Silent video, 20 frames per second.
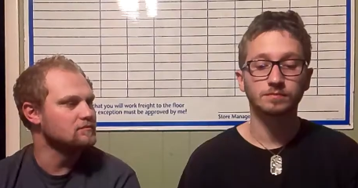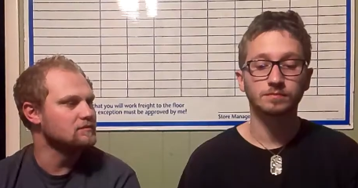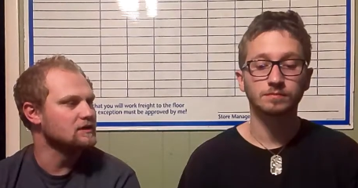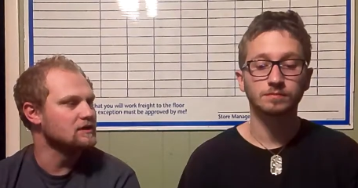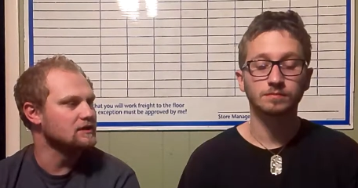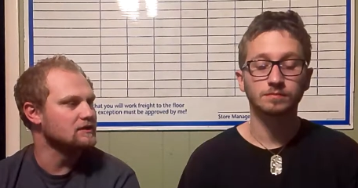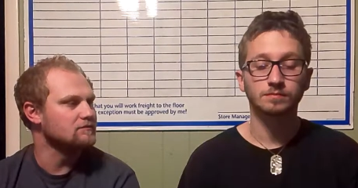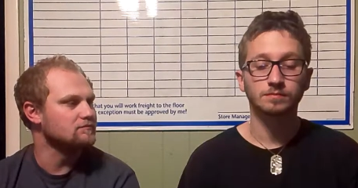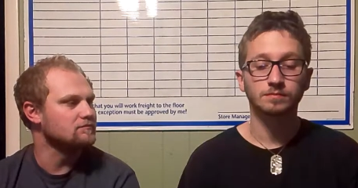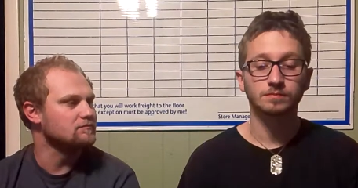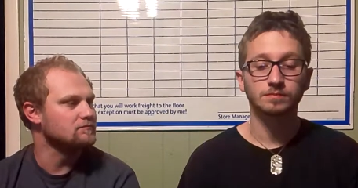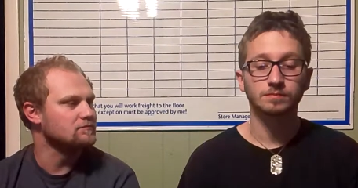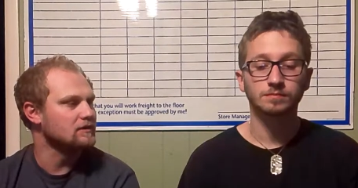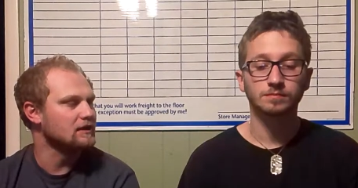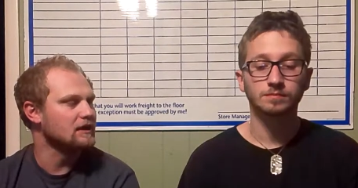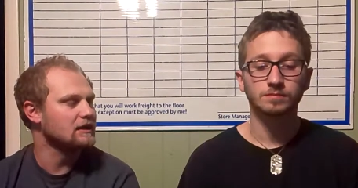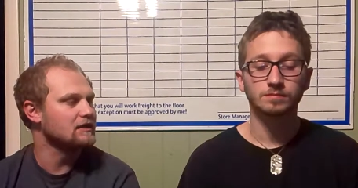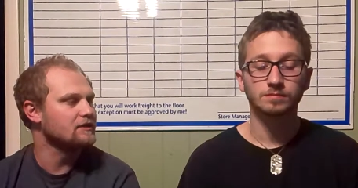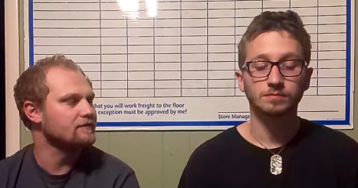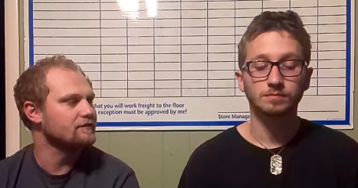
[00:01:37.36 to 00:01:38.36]
Speaker 1: in
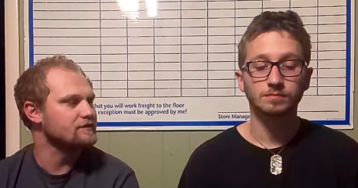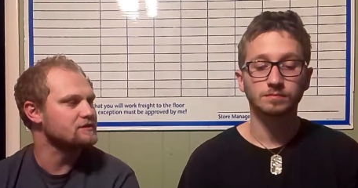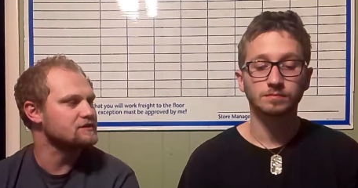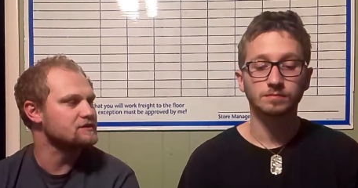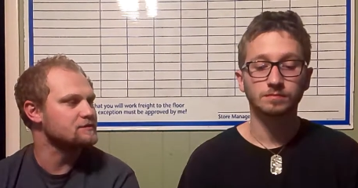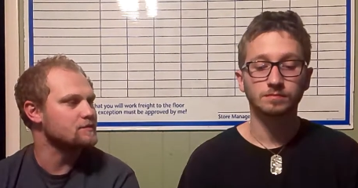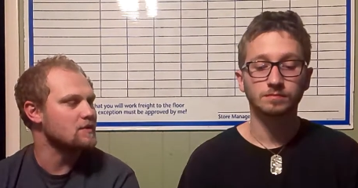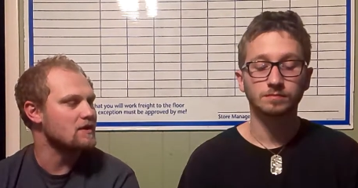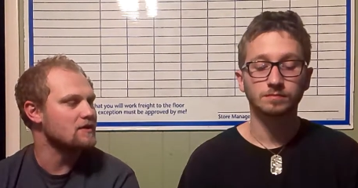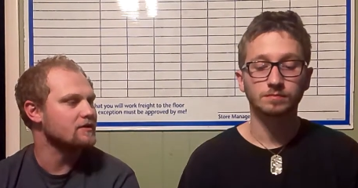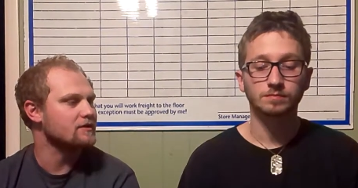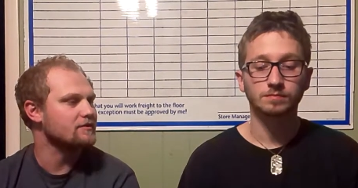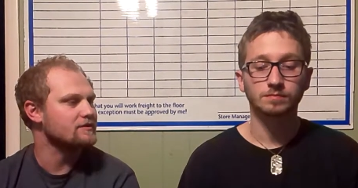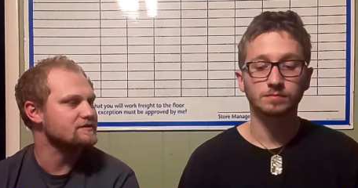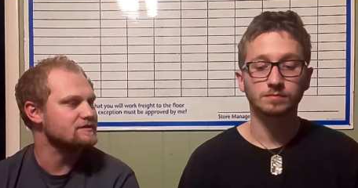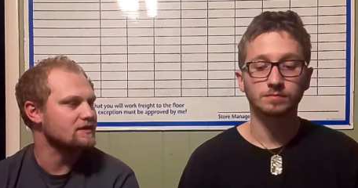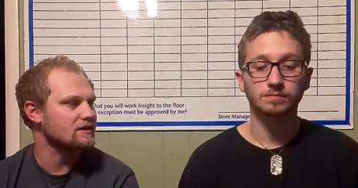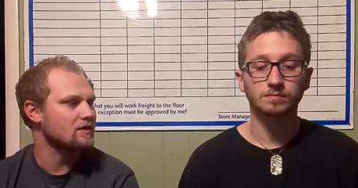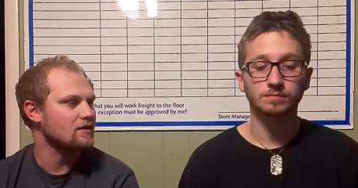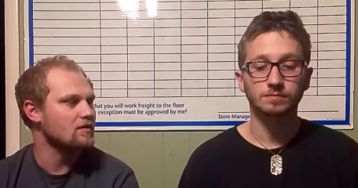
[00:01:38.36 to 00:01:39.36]
Alien versus. Predator. It's
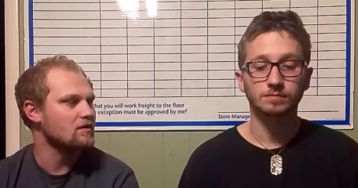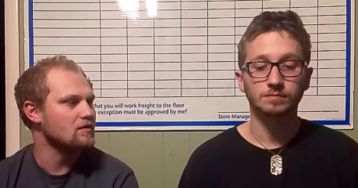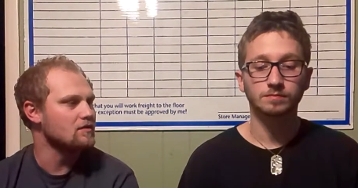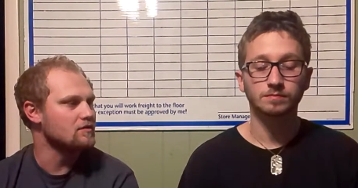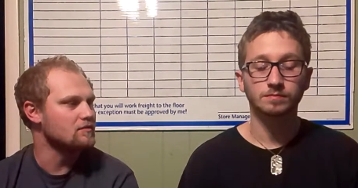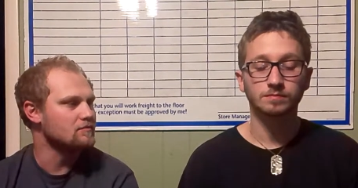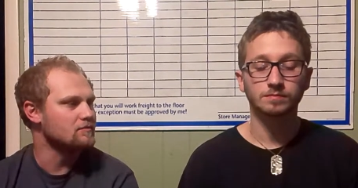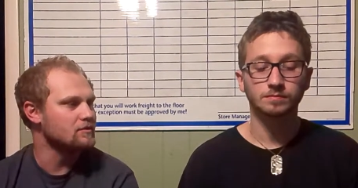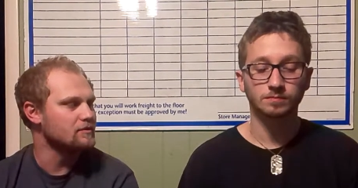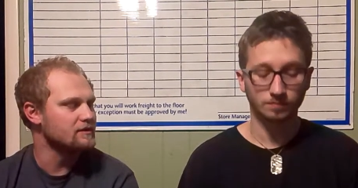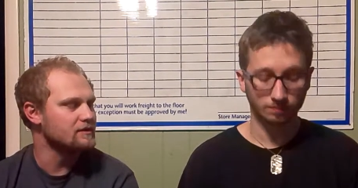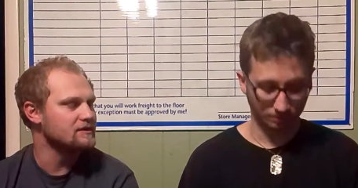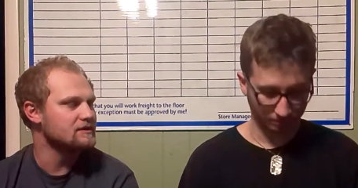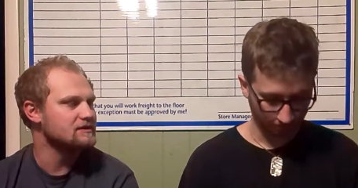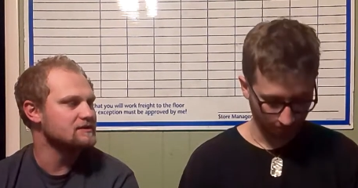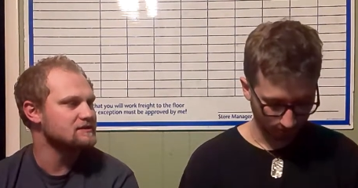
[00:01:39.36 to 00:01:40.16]
like, oh boy, this